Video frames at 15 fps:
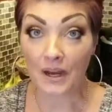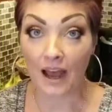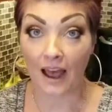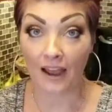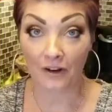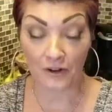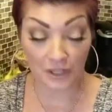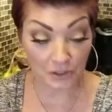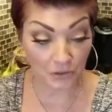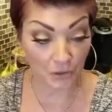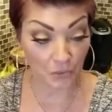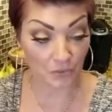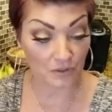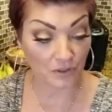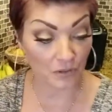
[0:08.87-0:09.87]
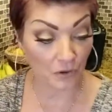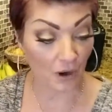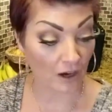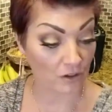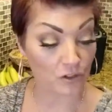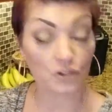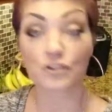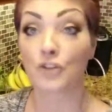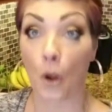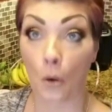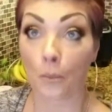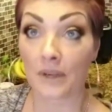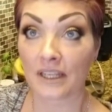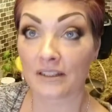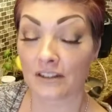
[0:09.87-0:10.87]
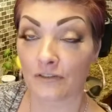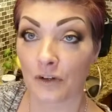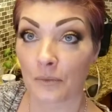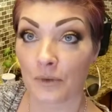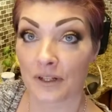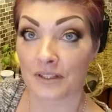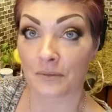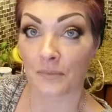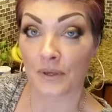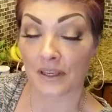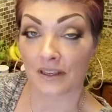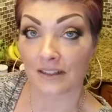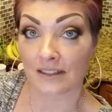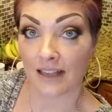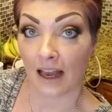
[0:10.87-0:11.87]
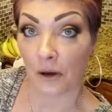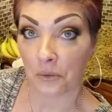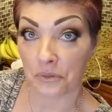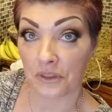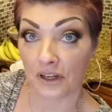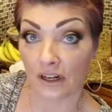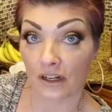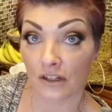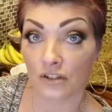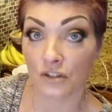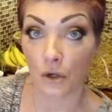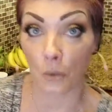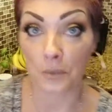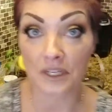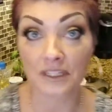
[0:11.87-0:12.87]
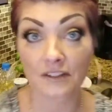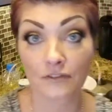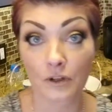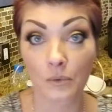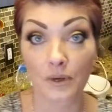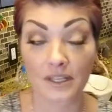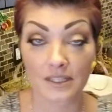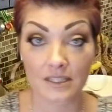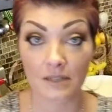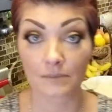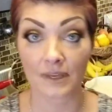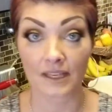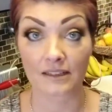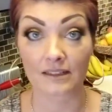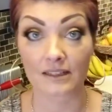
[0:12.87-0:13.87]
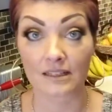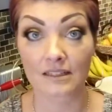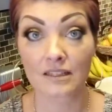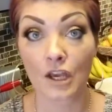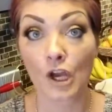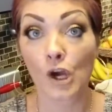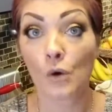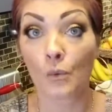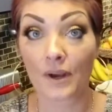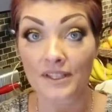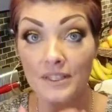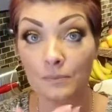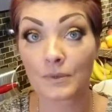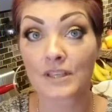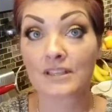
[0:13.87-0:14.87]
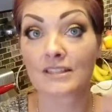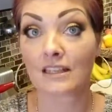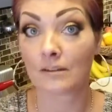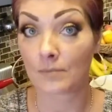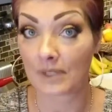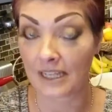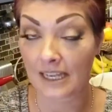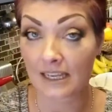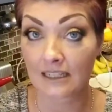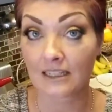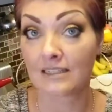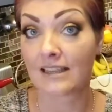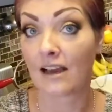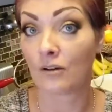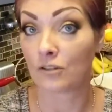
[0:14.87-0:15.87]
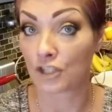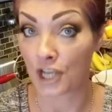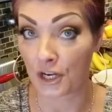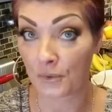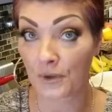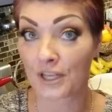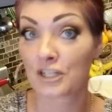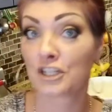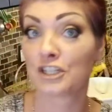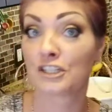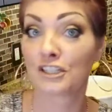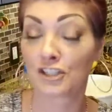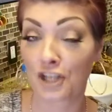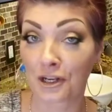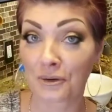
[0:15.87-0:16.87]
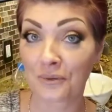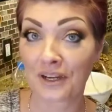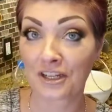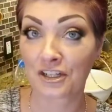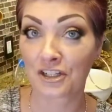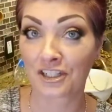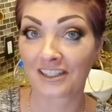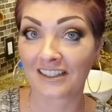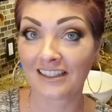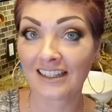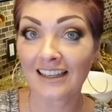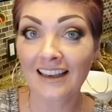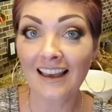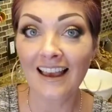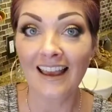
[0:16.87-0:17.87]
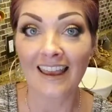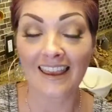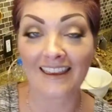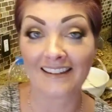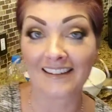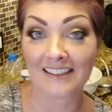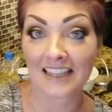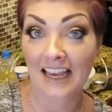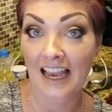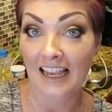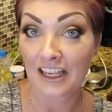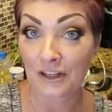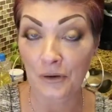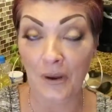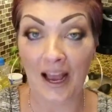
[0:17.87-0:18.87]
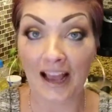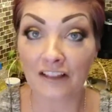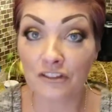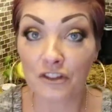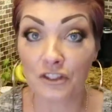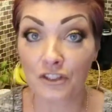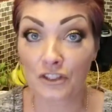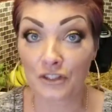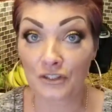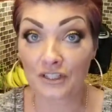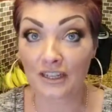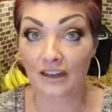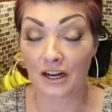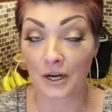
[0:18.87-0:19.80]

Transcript: already know that there are so many different recipes out there, so many different ways to make this, recipes that have been handed down generation to generation. And I've learned